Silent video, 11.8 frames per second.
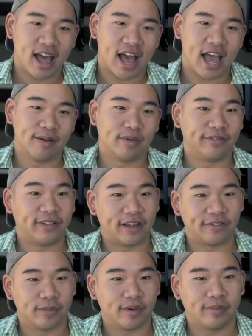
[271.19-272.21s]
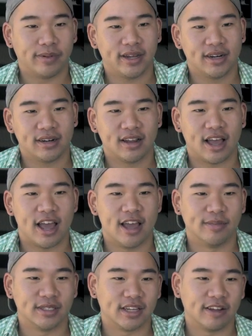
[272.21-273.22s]
I am a flag football player. I
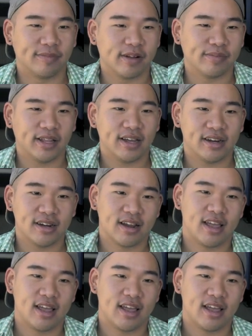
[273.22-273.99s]
am a softball player.